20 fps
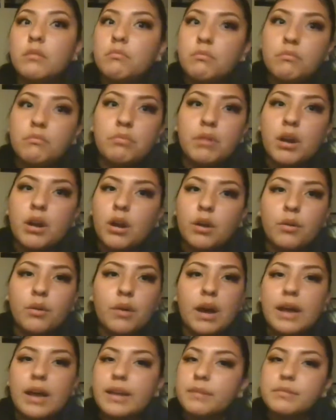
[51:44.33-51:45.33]
bro,
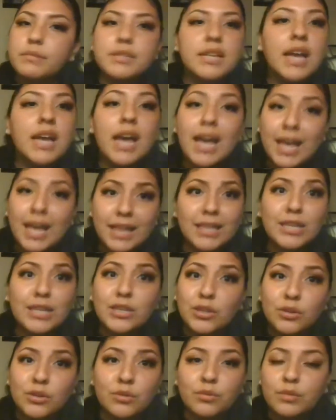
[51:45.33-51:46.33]
I am telling
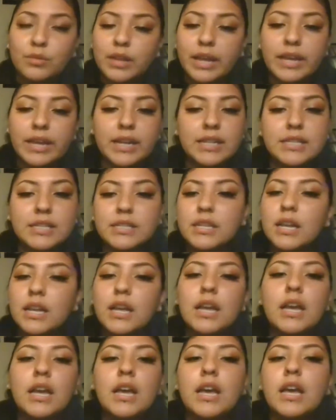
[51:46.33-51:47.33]
you, like,
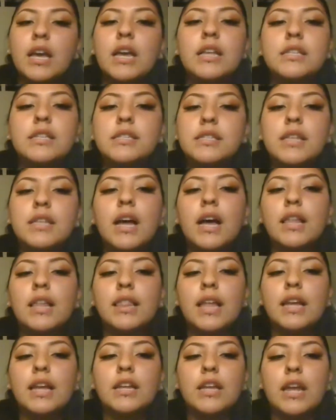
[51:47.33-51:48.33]
it's not
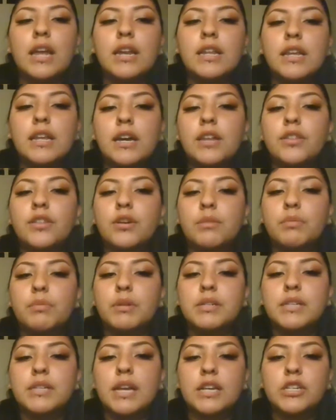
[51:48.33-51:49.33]
like any other
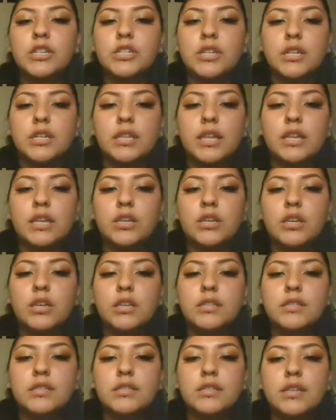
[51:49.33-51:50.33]
protection. Like,
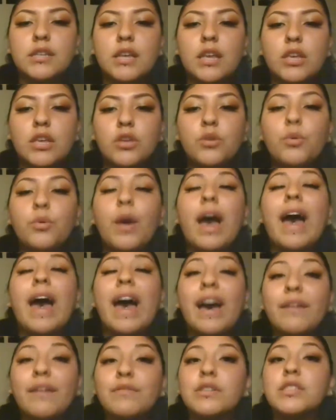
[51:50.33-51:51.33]
it's, you
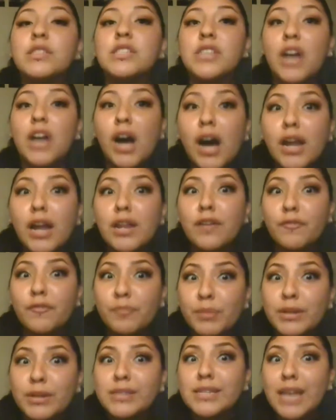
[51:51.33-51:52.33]
have a ton of
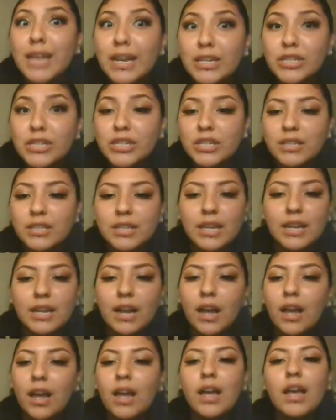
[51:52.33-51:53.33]
protection.
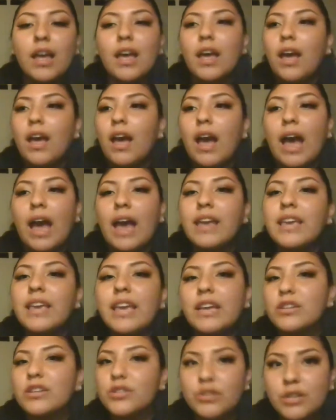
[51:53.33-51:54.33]
Like, I
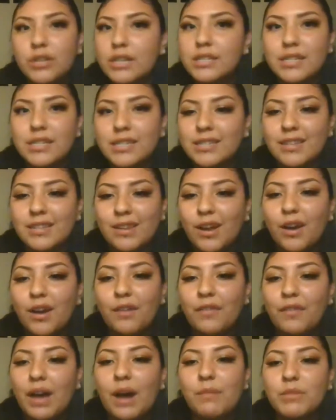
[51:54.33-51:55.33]
can't stress this
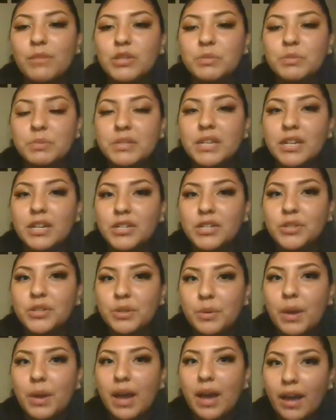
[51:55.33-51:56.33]
enough, how much protection
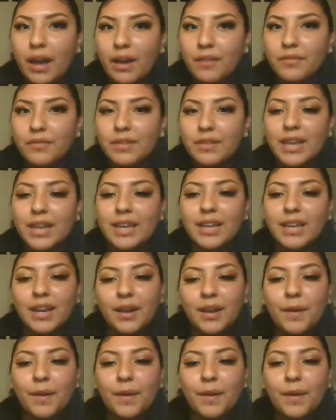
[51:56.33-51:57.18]
you have. Like,